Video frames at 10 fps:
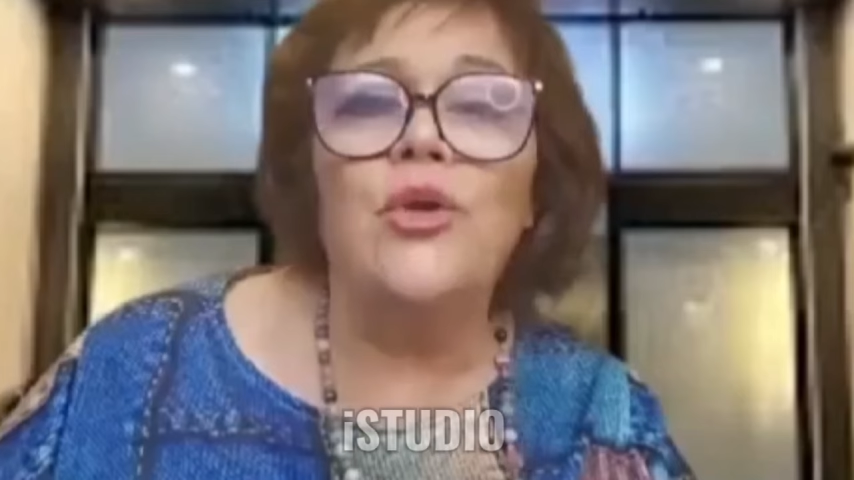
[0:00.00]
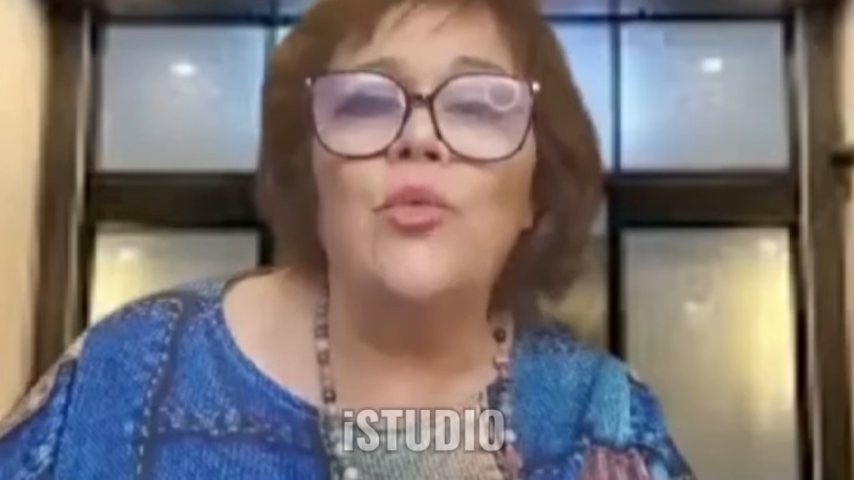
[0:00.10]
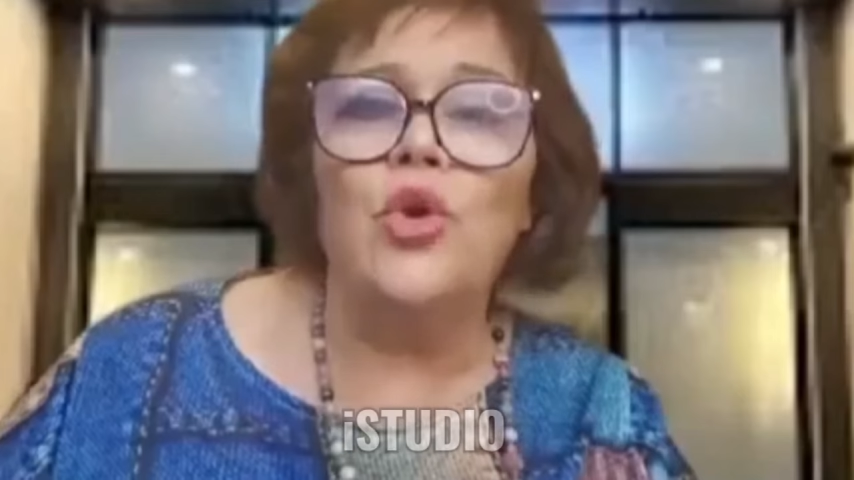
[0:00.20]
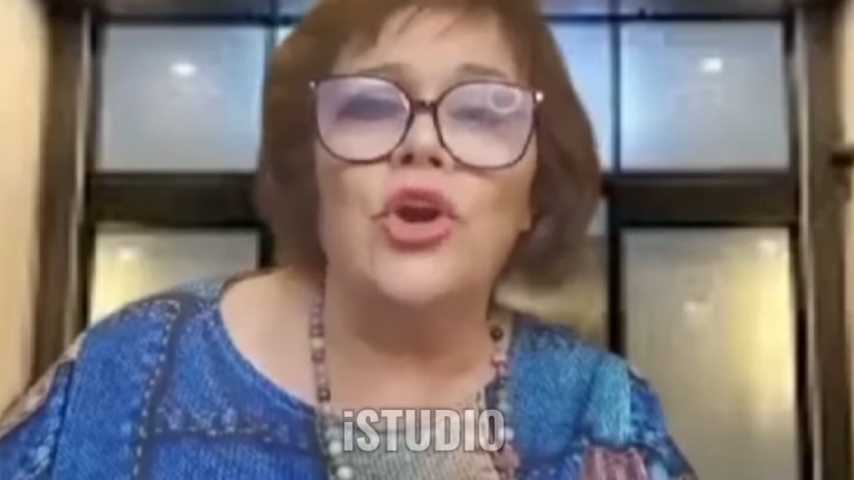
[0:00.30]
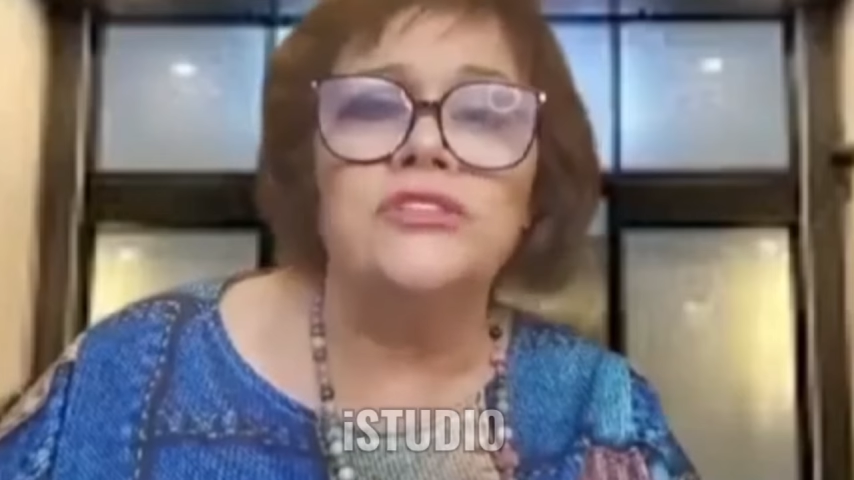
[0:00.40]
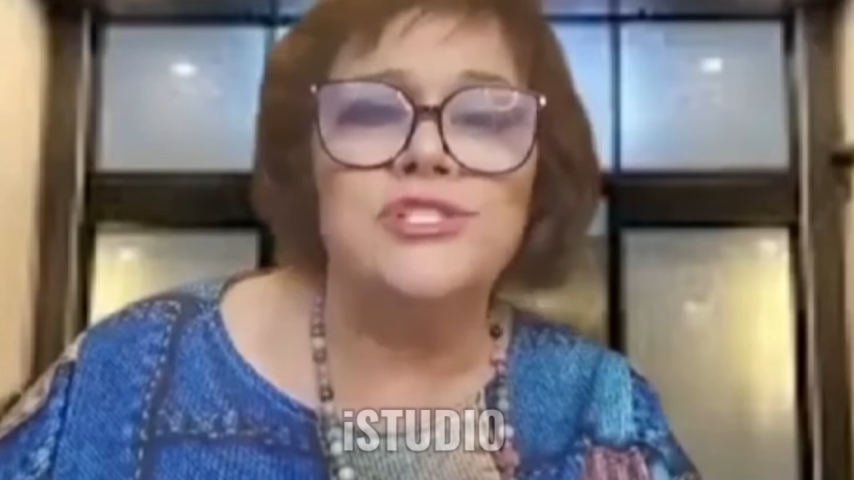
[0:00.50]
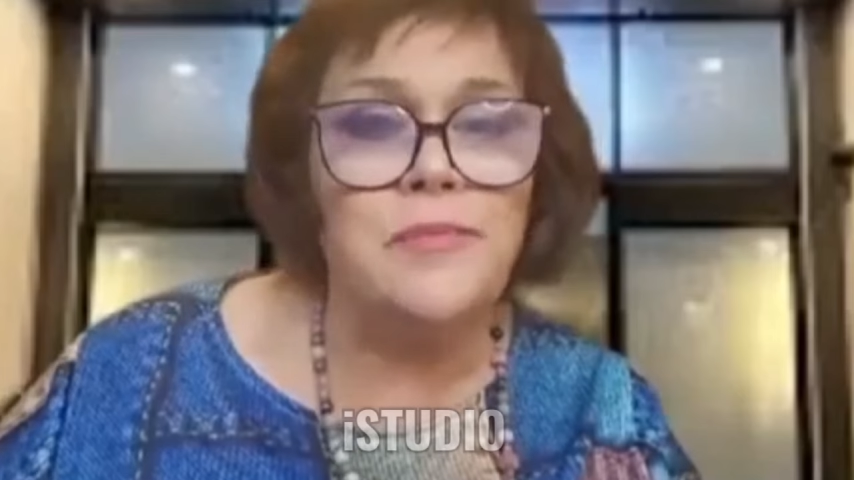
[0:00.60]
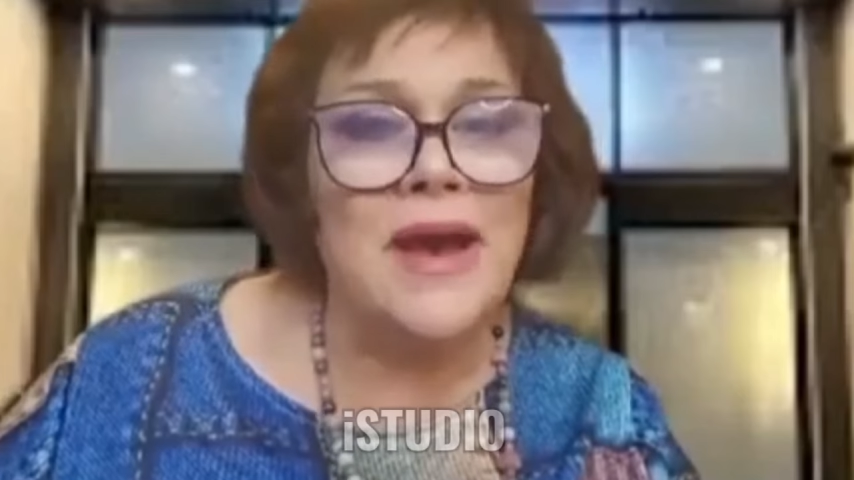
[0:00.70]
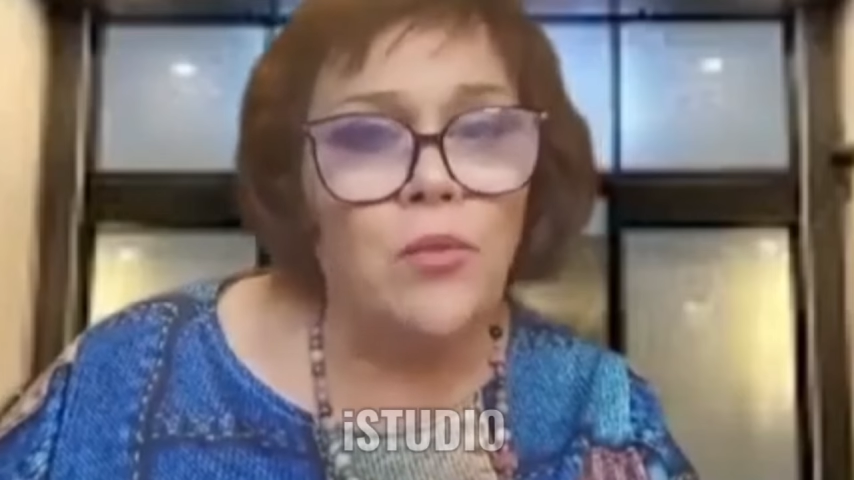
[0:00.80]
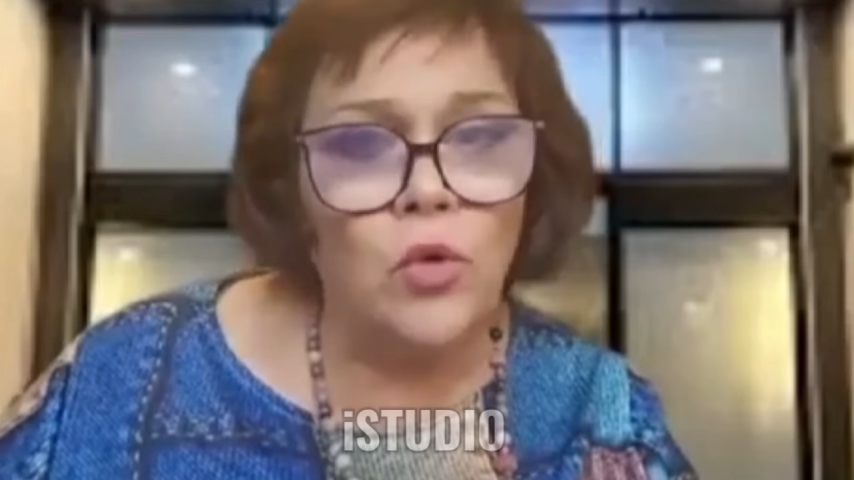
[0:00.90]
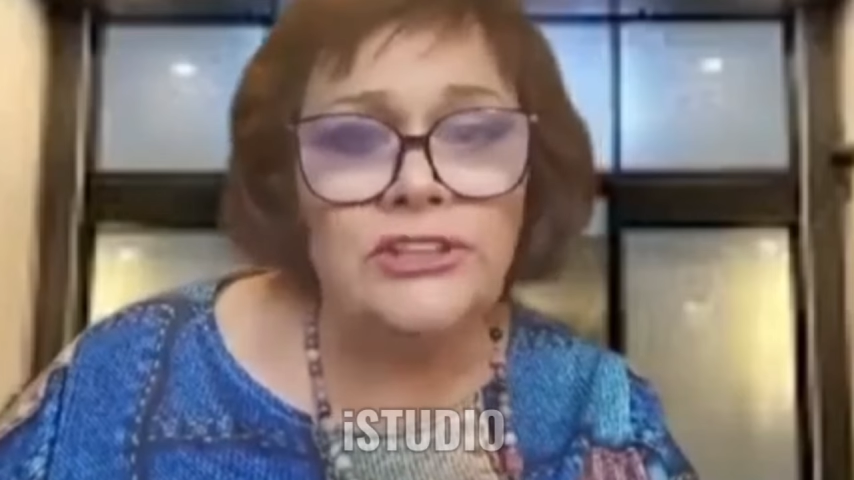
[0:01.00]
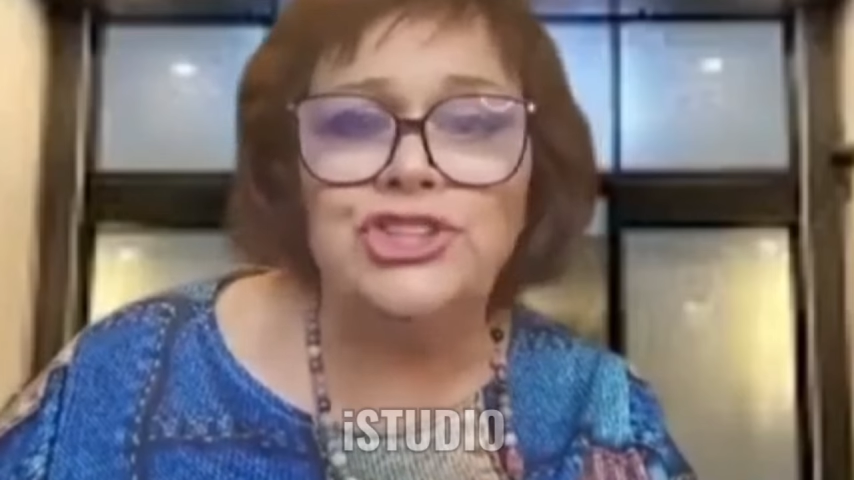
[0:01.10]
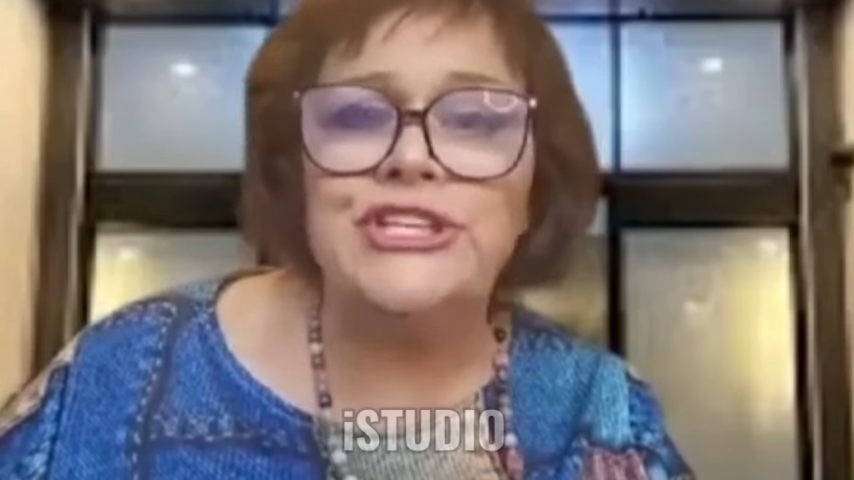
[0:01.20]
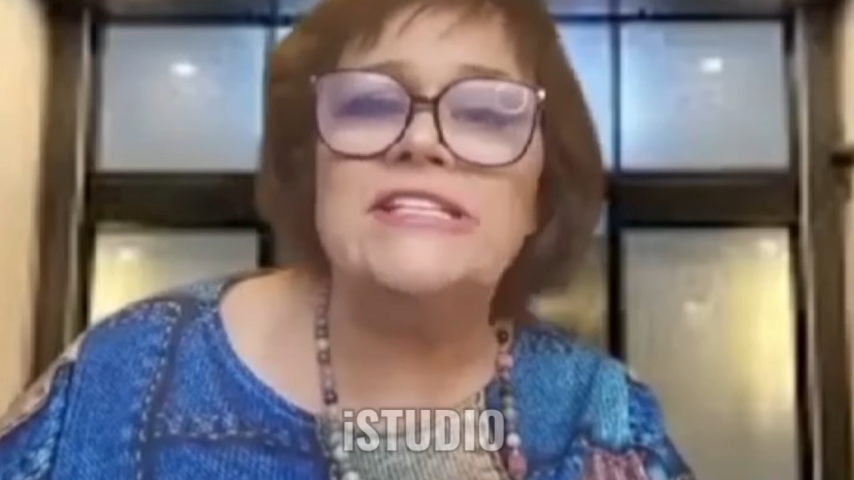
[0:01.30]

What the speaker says: her words, by what